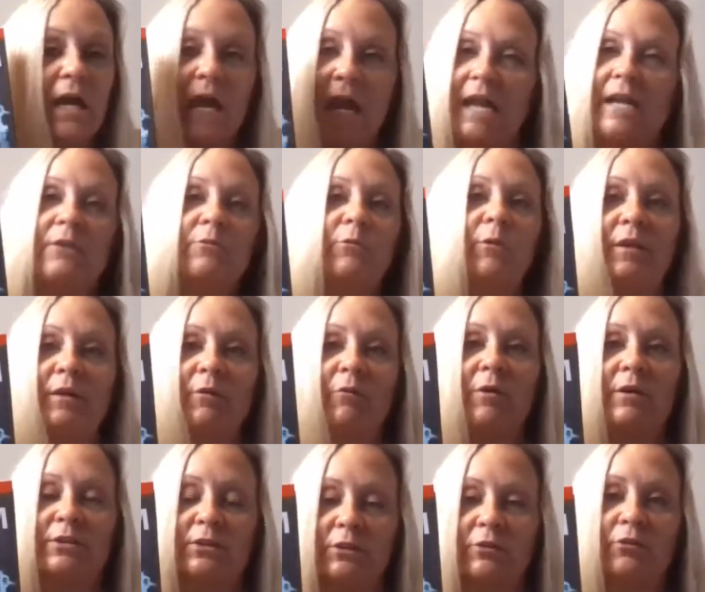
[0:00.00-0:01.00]
Anyone that
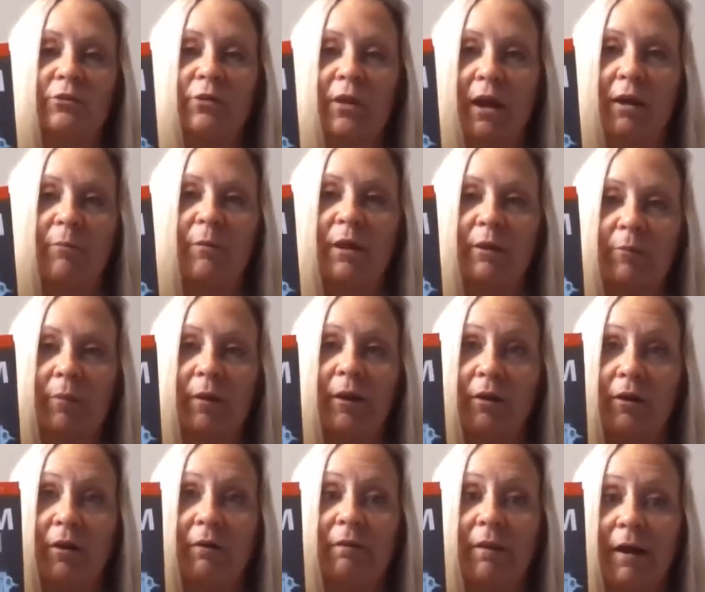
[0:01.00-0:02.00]
wants to learn how to make
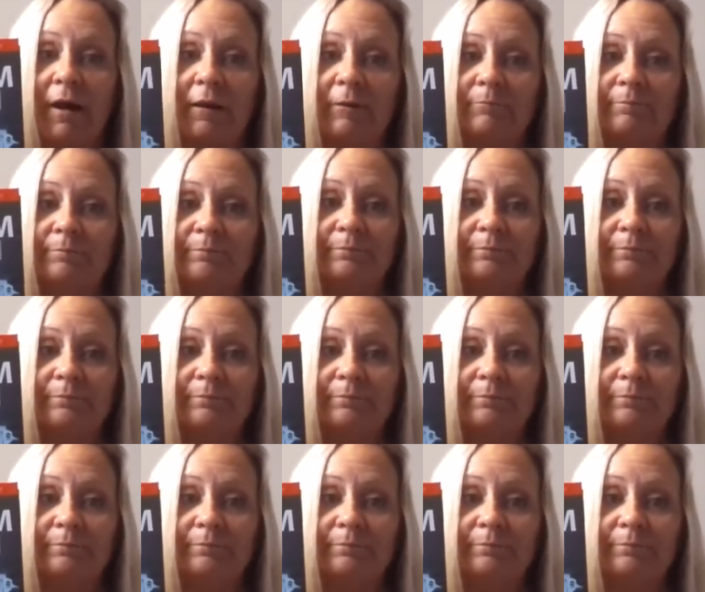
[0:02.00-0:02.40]
money online.